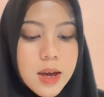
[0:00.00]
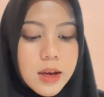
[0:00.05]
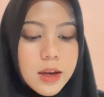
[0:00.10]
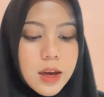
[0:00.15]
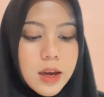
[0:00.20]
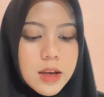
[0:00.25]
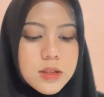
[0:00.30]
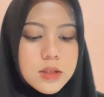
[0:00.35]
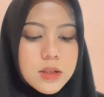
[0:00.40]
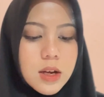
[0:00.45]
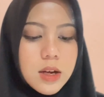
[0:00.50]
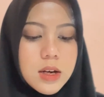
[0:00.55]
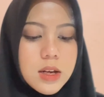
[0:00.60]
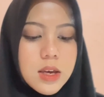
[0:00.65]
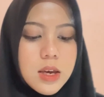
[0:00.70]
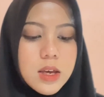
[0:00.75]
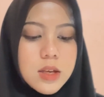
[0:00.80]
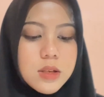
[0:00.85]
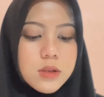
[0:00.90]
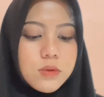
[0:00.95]
Case
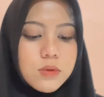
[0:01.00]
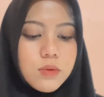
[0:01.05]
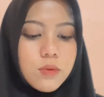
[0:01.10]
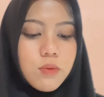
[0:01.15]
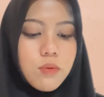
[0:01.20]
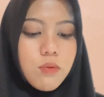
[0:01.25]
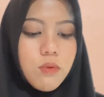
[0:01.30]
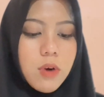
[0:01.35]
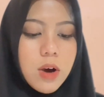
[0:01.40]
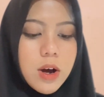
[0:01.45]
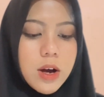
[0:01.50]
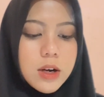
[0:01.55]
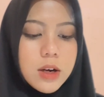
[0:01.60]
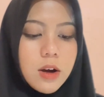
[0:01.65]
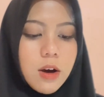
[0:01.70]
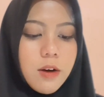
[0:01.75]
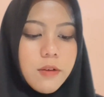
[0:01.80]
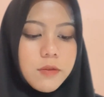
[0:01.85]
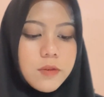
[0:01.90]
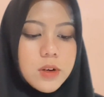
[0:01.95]
study is one
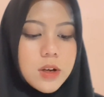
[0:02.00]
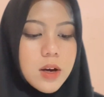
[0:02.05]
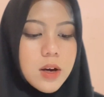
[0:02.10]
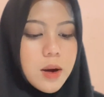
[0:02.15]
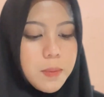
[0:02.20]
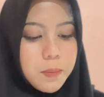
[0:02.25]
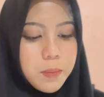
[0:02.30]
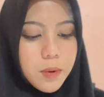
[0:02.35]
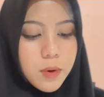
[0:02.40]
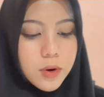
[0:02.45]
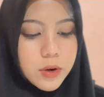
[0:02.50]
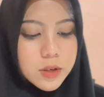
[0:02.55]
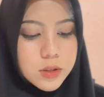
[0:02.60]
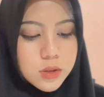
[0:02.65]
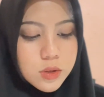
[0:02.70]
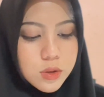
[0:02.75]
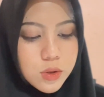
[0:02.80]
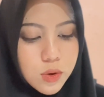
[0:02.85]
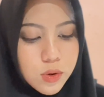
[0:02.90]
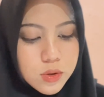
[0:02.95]
of the
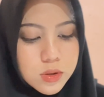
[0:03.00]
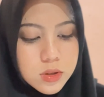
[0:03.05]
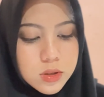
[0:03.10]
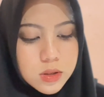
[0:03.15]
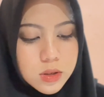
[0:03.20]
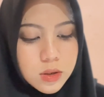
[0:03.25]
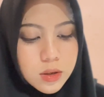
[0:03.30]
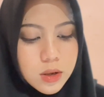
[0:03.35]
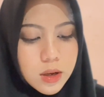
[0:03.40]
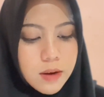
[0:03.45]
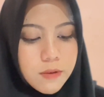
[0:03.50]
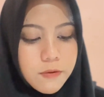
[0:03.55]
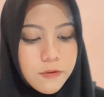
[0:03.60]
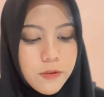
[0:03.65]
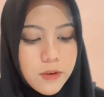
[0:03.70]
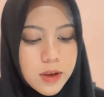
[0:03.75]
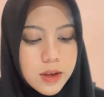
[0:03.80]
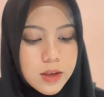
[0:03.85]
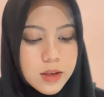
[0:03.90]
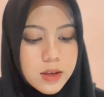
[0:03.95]
approaches used to
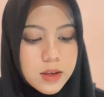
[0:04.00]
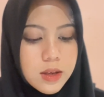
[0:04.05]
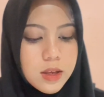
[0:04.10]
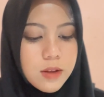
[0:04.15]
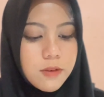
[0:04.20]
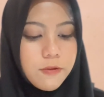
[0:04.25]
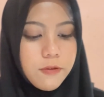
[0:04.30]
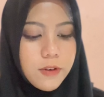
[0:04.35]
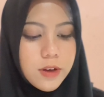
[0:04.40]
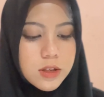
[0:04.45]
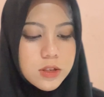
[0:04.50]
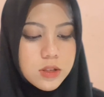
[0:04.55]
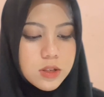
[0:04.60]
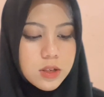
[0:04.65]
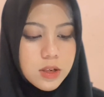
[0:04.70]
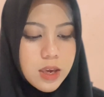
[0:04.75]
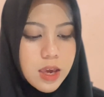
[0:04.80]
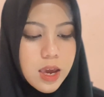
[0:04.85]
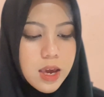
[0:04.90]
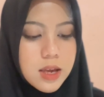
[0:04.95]

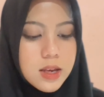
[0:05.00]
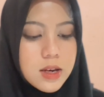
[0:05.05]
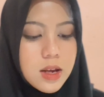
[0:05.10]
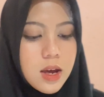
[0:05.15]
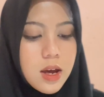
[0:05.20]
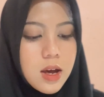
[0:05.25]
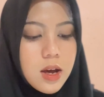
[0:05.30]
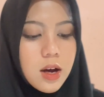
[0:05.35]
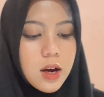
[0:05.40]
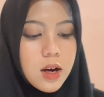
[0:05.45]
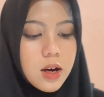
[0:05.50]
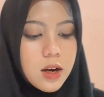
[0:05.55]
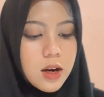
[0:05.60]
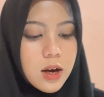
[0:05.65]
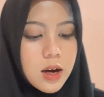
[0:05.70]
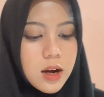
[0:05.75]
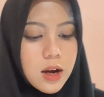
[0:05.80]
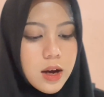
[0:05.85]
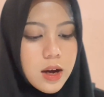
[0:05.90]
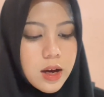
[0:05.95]
investigate
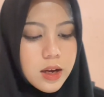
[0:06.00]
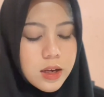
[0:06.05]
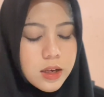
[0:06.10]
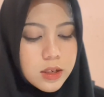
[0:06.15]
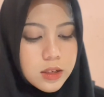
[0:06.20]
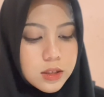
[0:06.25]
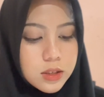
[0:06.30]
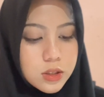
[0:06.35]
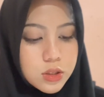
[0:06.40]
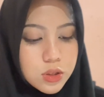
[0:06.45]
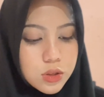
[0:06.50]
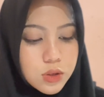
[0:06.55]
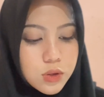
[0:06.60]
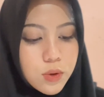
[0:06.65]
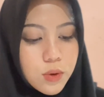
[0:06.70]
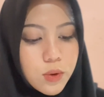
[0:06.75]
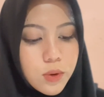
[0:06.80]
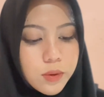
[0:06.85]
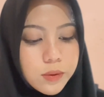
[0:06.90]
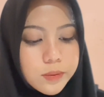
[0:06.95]

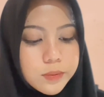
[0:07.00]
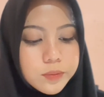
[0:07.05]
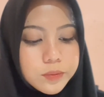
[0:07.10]
issue